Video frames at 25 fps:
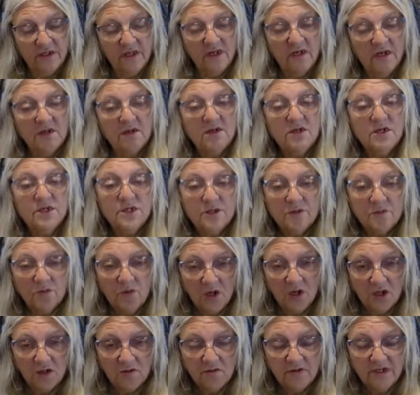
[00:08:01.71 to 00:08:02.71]
They're looking to
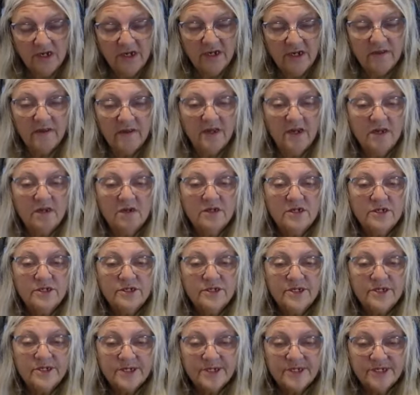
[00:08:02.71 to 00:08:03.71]
wallow in it. They're looking
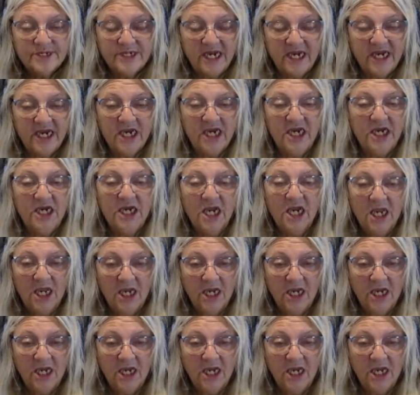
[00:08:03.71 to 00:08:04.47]
to stay